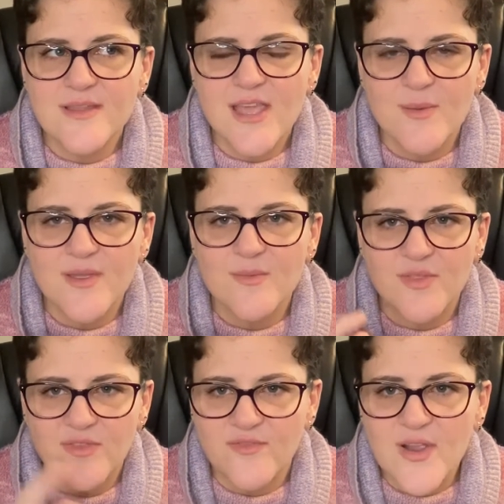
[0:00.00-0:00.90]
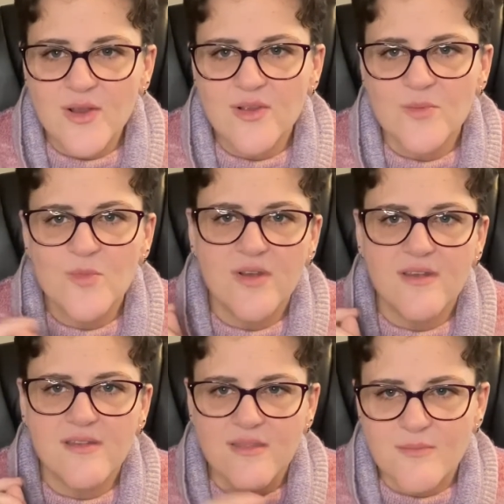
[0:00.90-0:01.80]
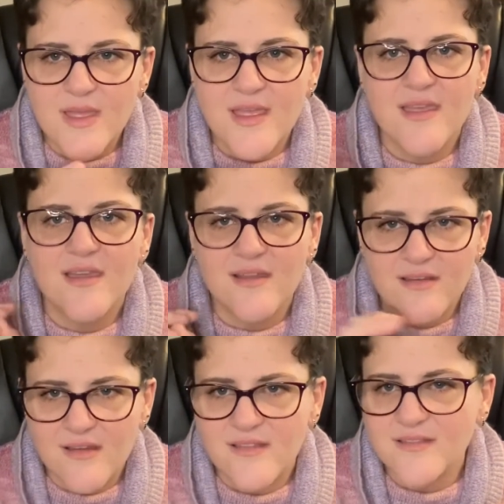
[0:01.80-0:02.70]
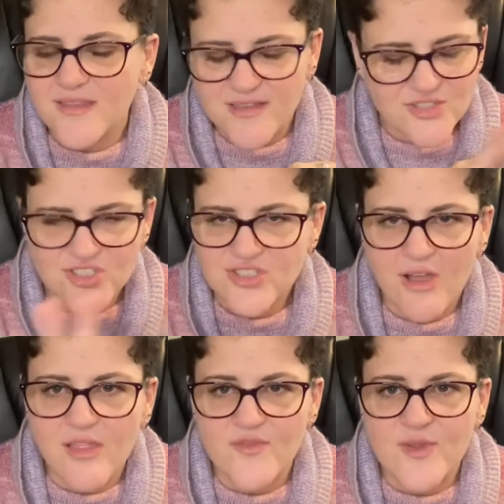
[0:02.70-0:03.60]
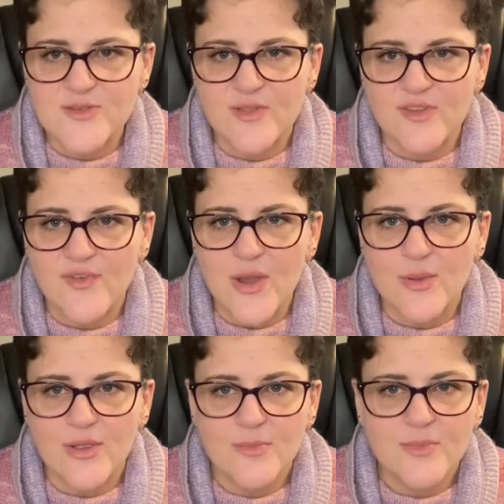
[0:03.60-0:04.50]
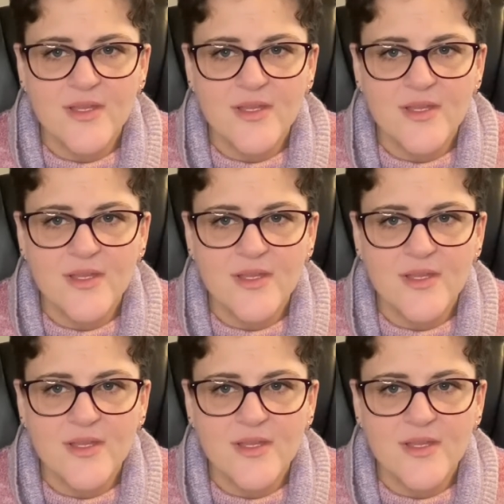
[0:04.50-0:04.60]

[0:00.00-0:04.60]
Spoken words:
tell me what the fire alarm was, the make, and all the, just all the information about the fire alarm.